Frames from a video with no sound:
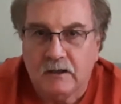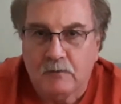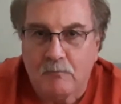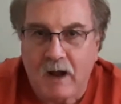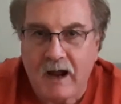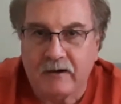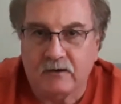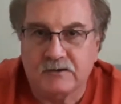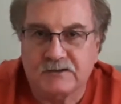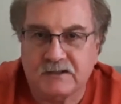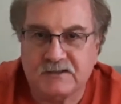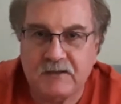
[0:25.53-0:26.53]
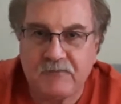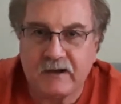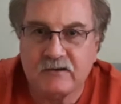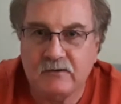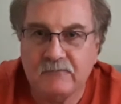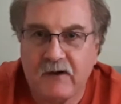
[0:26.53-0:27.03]
Meijers to see if I
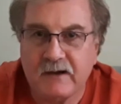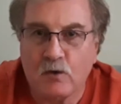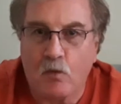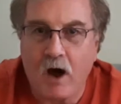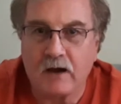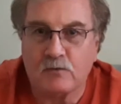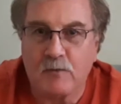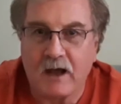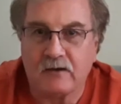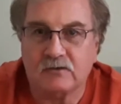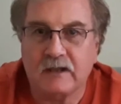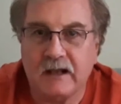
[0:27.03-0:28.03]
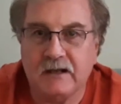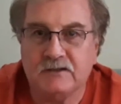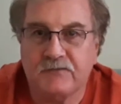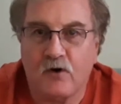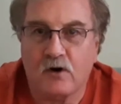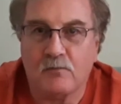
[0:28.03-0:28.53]
couldn't find a water bottle cage
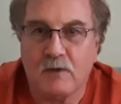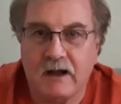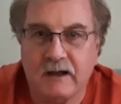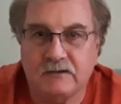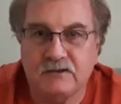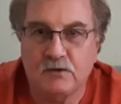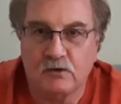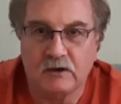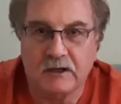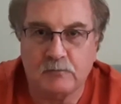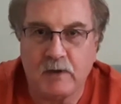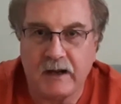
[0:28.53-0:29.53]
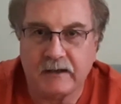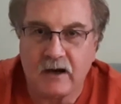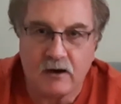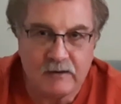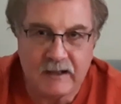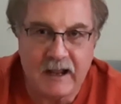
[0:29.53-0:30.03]
for my touring bike. I
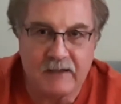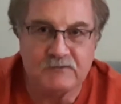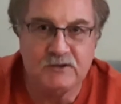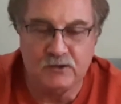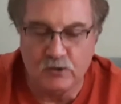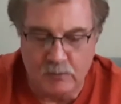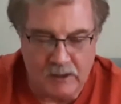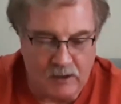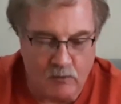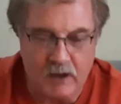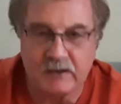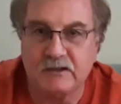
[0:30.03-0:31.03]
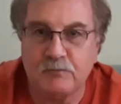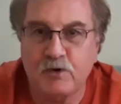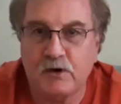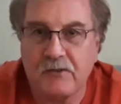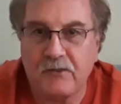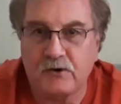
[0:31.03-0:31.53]
already have two, but I wanted to put
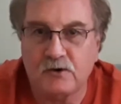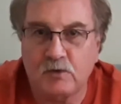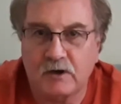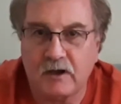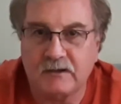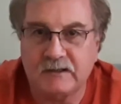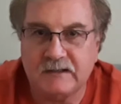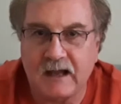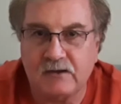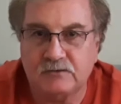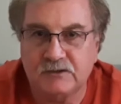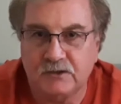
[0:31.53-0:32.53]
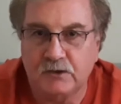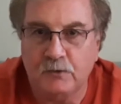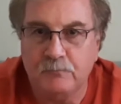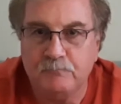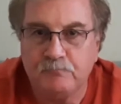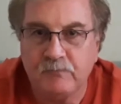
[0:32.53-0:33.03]
a third one on the down tube.
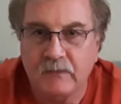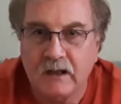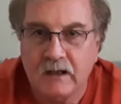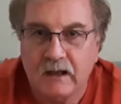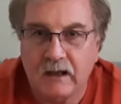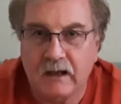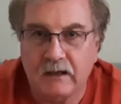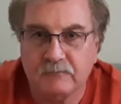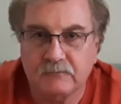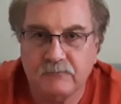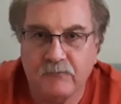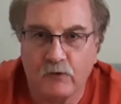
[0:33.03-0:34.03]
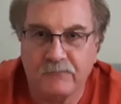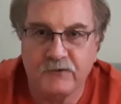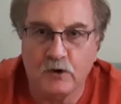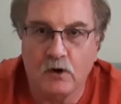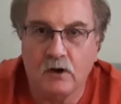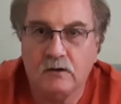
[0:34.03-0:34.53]
Uh, for
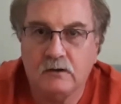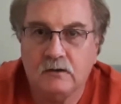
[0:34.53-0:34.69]
fuel.